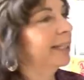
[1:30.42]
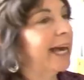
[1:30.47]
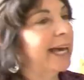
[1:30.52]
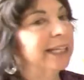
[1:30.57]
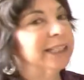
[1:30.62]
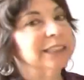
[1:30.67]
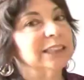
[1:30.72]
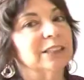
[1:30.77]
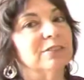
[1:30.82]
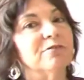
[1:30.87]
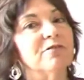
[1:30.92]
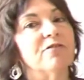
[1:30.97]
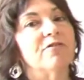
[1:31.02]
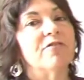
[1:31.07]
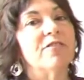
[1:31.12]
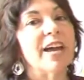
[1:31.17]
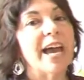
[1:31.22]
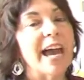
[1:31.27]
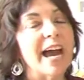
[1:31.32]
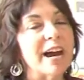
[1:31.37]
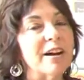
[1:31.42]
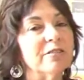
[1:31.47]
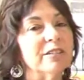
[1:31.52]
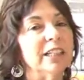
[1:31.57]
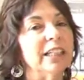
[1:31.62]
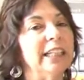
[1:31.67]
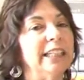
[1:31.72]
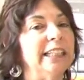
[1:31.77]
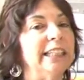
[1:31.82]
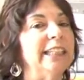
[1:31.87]
and that is a
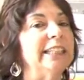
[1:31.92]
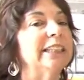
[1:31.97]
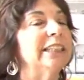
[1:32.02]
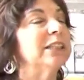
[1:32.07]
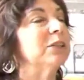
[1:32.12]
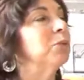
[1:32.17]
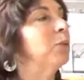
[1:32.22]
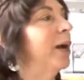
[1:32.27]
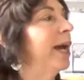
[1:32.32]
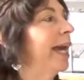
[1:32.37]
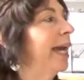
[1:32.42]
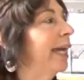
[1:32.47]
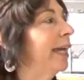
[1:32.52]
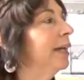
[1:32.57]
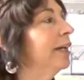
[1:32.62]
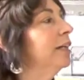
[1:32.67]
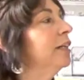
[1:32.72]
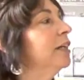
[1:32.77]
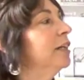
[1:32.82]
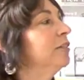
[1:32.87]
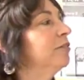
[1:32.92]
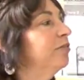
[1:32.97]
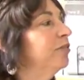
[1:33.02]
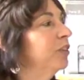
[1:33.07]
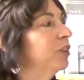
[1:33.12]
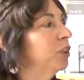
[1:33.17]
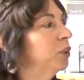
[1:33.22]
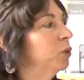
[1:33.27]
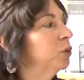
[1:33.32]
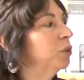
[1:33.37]
very easy way
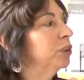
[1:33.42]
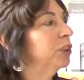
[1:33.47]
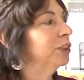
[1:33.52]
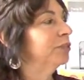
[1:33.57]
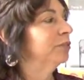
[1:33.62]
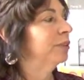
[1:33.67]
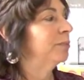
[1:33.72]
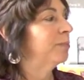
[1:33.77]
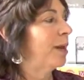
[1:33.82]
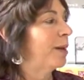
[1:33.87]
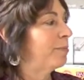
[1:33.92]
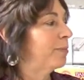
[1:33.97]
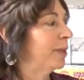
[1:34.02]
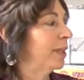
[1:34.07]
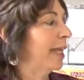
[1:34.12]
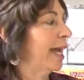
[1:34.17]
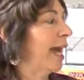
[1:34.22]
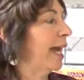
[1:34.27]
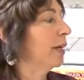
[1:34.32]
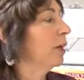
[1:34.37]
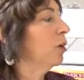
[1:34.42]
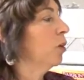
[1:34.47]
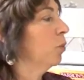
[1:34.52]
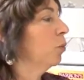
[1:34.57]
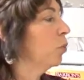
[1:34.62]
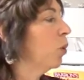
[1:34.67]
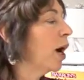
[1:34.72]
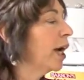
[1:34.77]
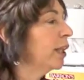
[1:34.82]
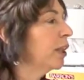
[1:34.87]
for you to remember that.
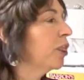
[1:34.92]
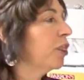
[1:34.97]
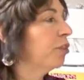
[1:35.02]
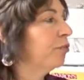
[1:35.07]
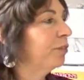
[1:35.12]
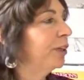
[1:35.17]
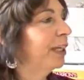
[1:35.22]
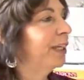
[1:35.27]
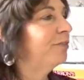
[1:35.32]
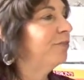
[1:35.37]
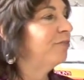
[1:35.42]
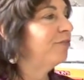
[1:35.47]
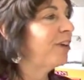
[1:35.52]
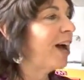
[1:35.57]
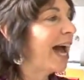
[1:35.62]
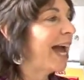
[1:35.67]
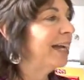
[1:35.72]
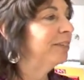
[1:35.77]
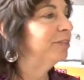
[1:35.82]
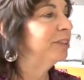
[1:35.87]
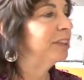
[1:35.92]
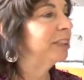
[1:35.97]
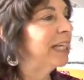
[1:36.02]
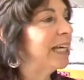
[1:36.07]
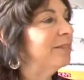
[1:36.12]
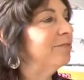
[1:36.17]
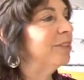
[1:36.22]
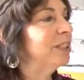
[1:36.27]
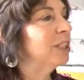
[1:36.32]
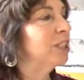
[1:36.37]
one, three, five,
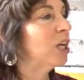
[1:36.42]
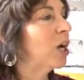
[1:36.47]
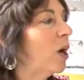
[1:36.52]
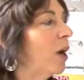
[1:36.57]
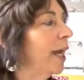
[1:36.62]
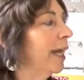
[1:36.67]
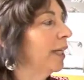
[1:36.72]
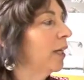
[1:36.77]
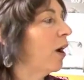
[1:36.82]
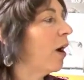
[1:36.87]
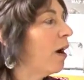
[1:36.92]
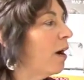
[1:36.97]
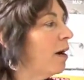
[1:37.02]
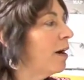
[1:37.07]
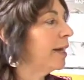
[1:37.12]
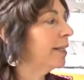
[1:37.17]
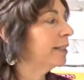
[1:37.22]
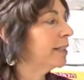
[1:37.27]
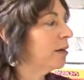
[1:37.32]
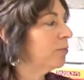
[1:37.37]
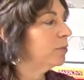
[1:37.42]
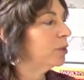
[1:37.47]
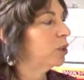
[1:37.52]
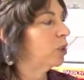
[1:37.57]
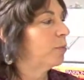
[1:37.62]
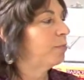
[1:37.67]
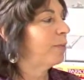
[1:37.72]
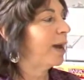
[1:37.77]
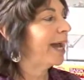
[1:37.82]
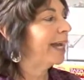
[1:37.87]
seven, nine. Odd numbers
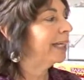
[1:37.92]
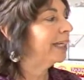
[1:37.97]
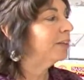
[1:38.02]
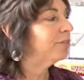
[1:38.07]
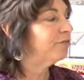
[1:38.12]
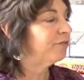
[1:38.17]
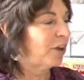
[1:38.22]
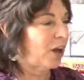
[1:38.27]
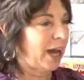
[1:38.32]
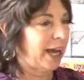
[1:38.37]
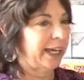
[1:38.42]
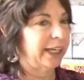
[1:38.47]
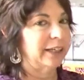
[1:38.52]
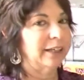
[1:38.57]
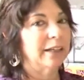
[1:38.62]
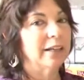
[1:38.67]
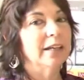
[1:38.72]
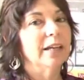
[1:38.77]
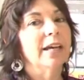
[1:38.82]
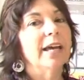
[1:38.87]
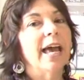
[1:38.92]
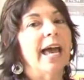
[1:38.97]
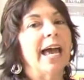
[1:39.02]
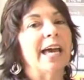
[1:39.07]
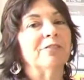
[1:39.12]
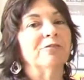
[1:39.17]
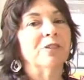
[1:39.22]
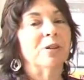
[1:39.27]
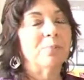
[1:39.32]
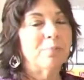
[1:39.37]
are mighty fine.
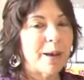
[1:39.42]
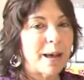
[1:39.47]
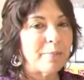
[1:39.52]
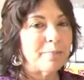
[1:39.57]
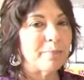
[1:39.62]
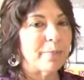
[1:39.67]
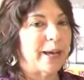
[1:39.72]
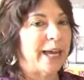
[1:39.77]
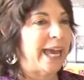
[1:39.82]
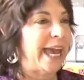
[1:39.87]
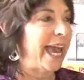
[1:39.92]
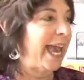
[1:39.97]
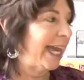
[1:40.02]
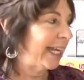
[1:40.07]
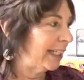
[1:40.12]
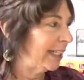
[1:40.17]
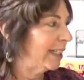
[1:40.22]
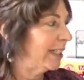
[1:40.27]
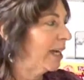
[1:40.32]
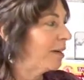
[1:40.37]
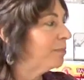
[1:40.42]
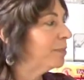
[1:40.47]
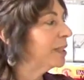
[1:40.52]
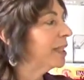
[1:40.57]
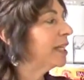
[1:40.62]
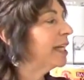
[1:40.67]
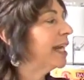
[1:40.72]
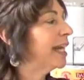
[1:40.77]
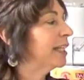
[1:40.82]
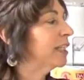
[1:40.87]
And remember, any number
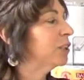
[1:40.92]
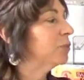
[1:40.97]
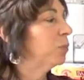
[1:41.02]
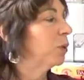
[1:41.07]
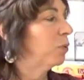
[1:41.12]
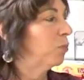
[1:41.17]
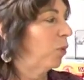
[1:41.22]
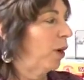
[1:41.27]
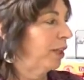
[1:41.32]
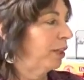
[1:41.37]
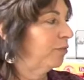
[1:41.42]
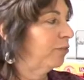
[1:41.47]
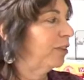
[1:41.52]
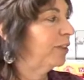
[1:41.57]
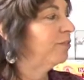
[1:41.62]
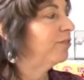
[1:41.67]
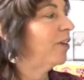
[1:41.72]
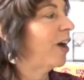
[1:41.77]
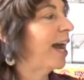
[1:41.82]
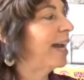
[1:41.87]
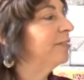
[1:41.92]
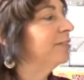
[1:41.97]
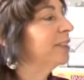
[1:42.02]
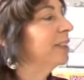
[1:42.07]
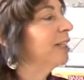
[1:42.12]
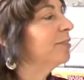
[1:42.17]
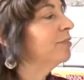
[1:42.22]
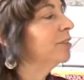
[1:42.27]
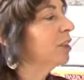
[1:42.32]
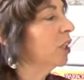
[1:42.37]
that ends with one, three, five,
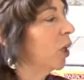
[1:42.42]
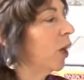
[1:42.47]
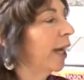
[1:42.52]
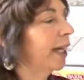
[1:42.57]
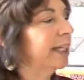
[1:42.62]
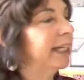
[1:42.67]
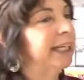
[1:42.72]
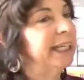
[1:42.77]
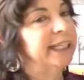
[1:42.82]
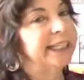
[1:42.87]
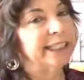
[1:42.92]
seven, nine